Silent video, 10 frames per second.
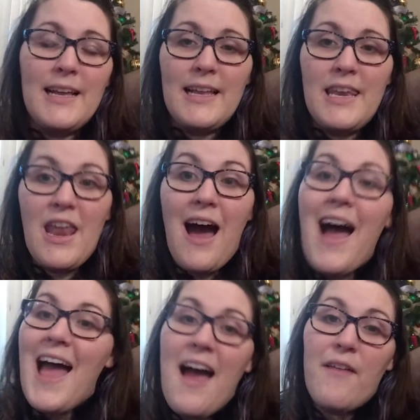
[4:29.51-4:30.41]

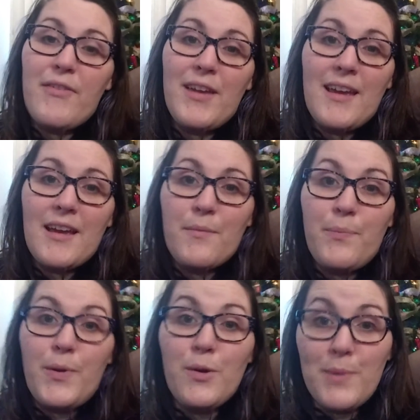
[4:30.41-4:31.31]
not having
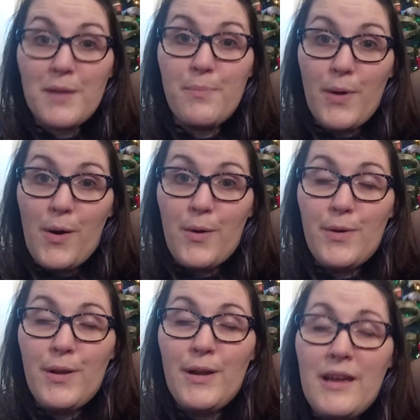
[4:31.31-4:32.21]
pubic
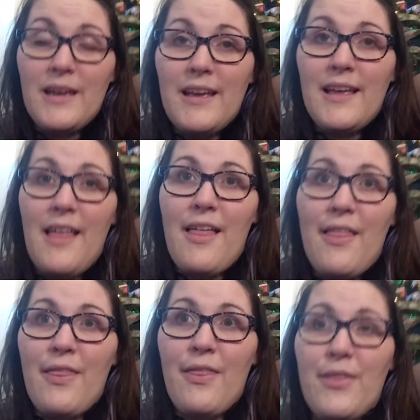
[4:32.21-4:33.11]
bone,
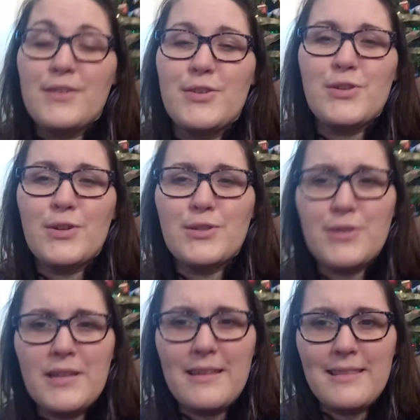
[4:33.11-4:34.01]
the
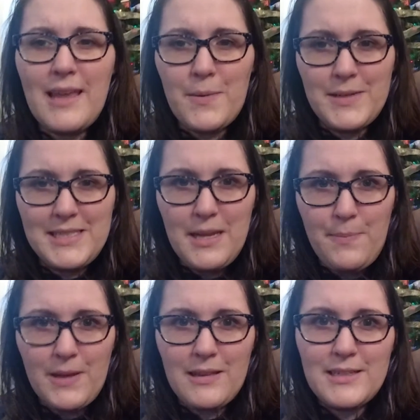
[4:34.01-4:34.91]
surgery that they would
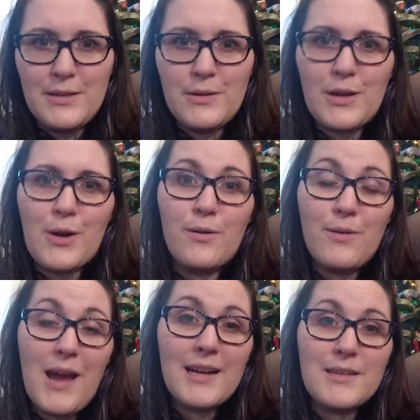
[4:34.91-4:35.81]
typically do to
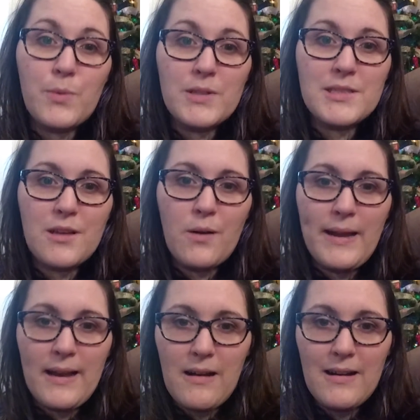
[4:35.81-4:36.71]
correct what's
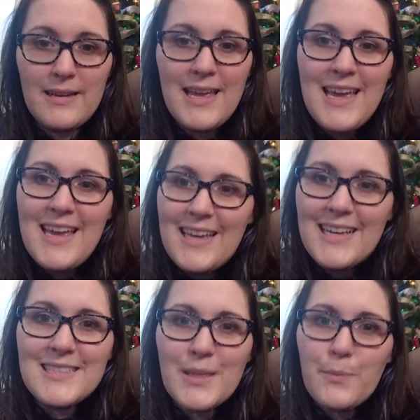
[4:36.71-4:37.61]
going on
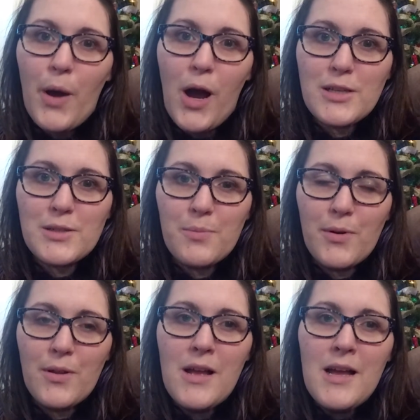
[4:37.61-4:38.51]
isn't
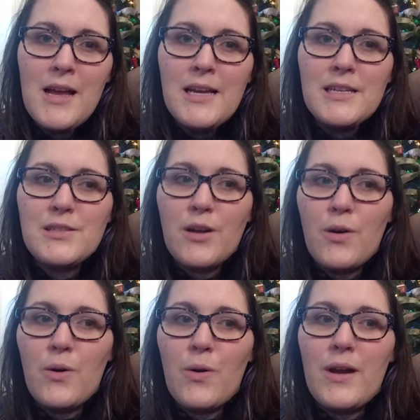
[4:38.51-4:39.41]
possible.
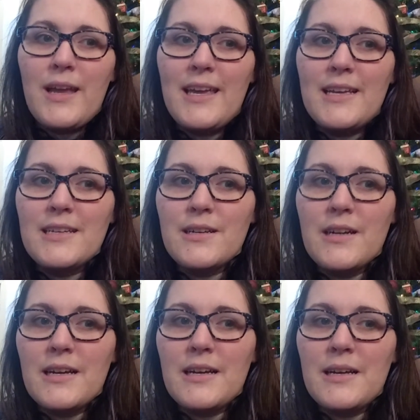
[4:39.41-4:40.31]
So
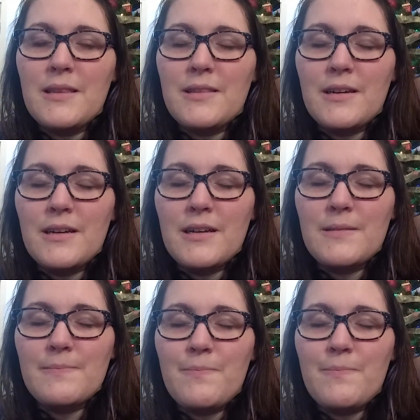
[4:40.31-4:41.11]
the